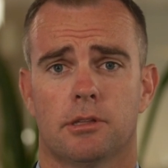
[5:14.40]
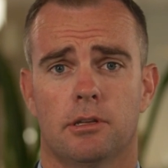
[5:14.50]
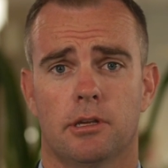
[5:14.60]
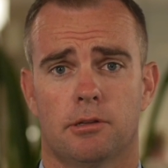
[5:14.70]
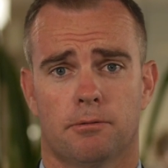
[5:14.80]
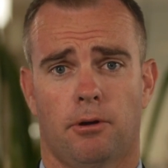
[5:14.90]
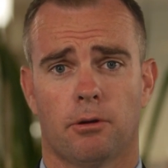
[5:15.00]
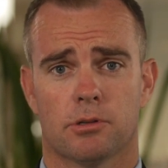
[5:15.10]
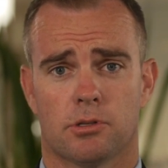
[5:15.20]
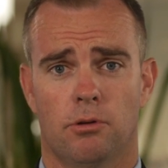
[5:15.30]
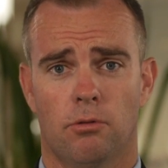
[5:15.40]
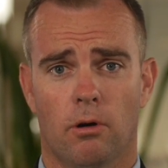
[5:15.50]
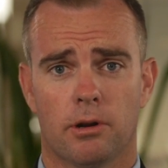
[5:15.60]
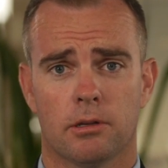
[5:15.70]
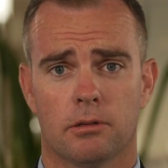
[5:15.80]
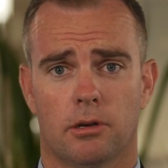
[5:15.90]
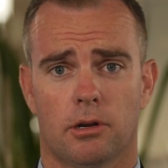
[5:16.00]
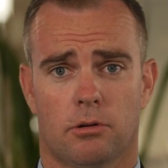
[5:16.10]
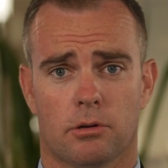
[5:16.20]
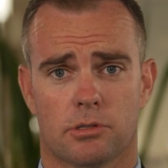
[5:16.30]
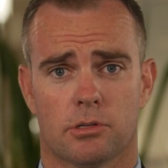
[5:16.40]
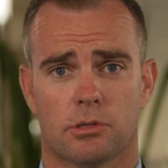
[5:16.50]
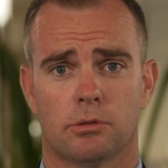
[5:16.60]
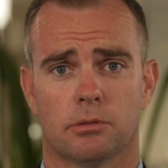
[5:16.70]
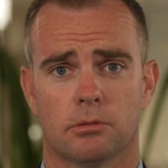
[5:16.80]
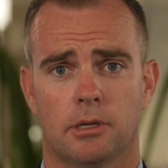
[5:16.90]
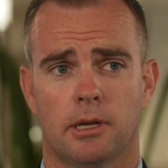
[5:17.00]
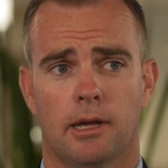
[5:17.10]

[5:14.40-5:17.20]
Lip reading: the need to focus on writing across the school,